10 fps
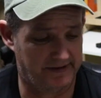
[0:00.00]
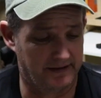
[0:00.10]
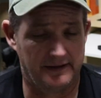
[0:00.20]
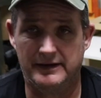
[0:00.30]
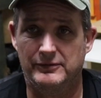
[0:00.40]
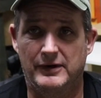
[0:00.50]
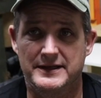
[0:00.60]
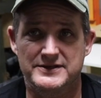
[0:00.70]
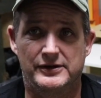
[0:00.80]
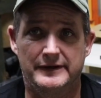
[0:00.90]
It
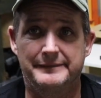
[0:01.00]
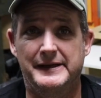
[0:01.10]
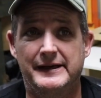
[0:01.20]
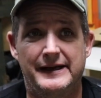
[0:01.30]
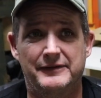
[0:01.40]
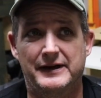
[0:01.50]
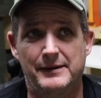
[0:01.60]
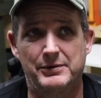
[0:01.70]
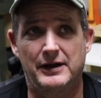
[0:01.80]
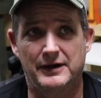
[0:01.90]
runs good. Did have a
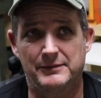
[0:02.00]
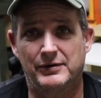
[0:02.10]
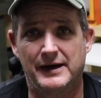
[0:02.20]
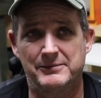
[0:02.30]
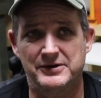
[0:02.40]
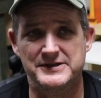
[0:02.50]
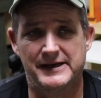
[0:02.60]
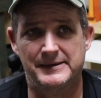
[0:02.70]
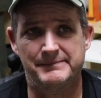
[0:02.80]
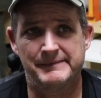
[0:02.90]
couple of hard primers
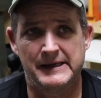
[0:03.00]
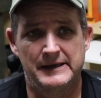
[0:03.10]
on them.